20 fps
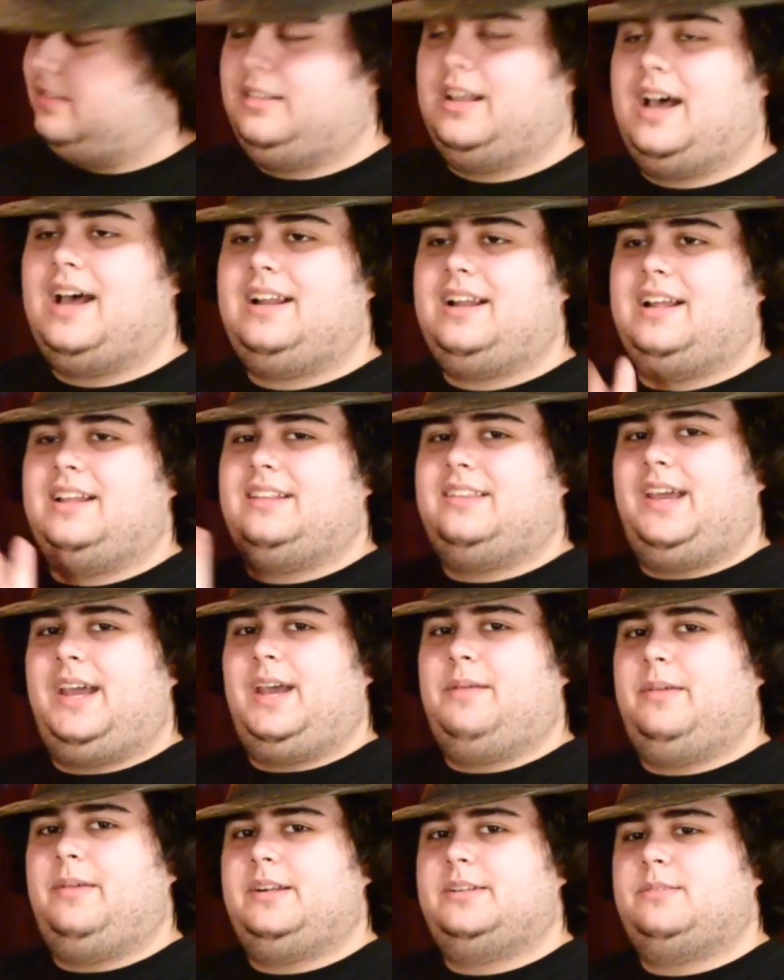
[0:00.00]
Not a
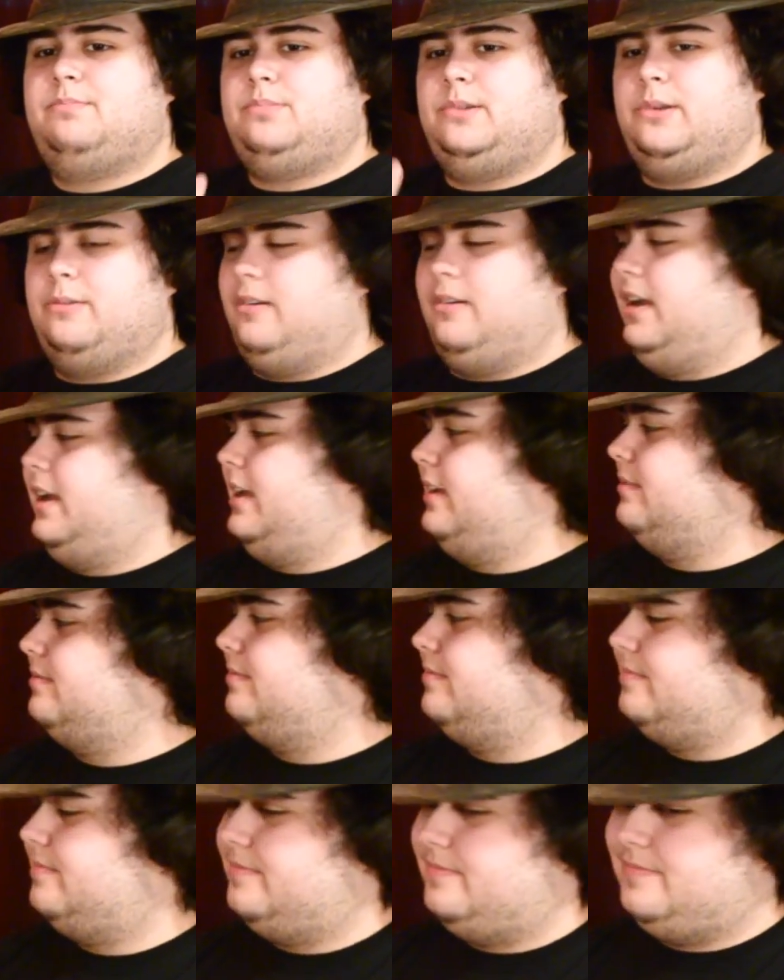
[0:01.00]
damaged Blu-ray.
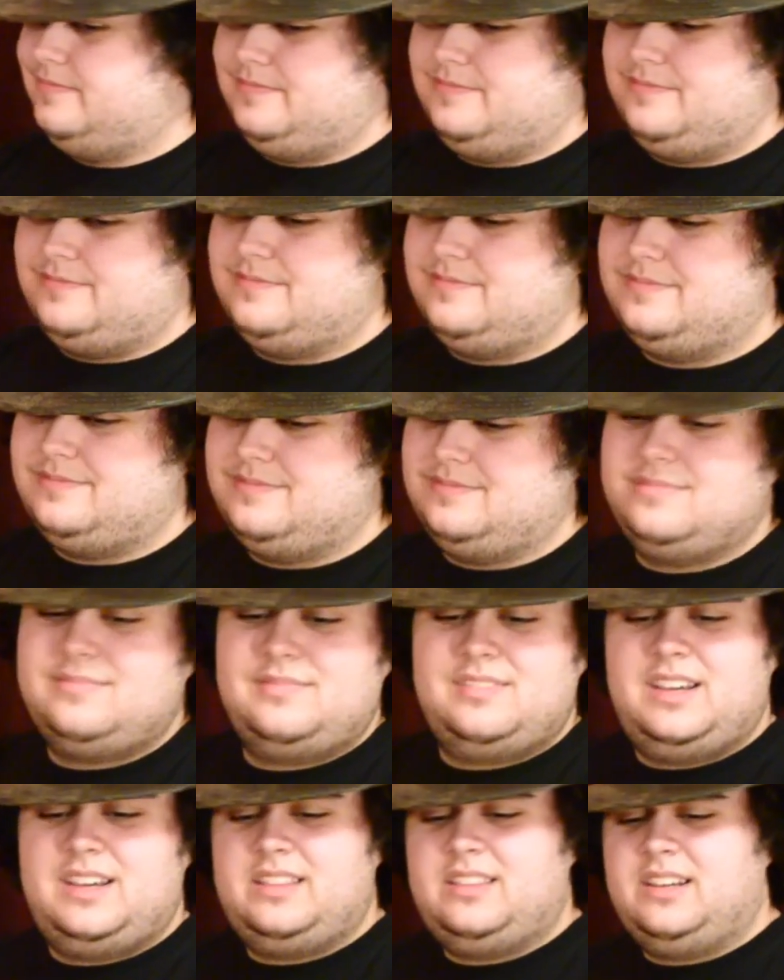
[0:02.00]

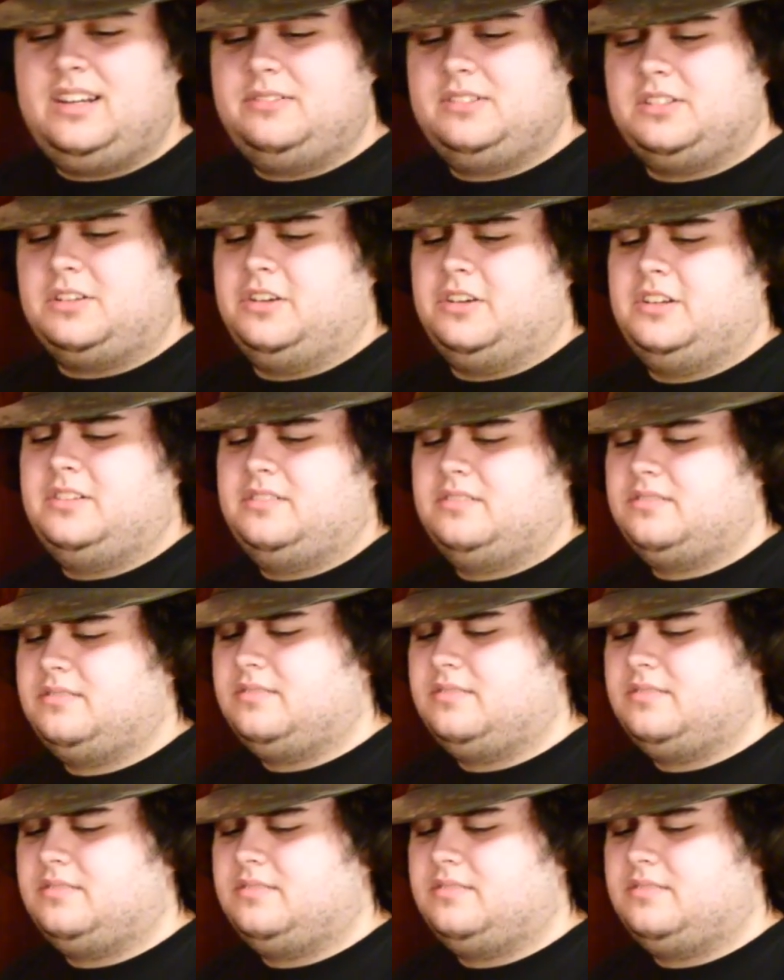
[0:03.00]
I thought it was good.